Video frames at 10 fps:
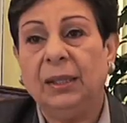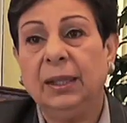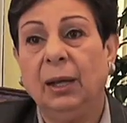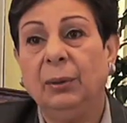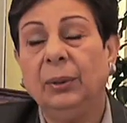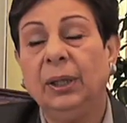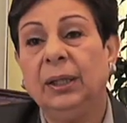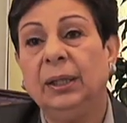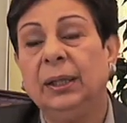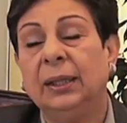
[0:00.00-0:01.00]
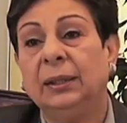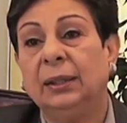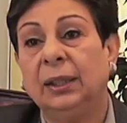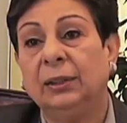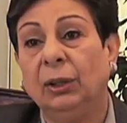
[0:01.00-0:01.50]
Now,
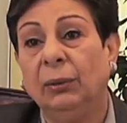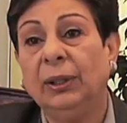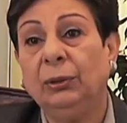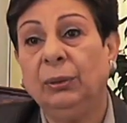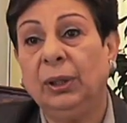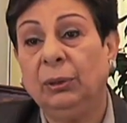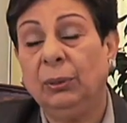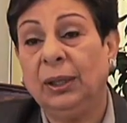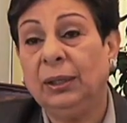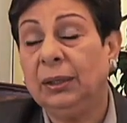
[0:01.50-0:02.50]
in going to the UN,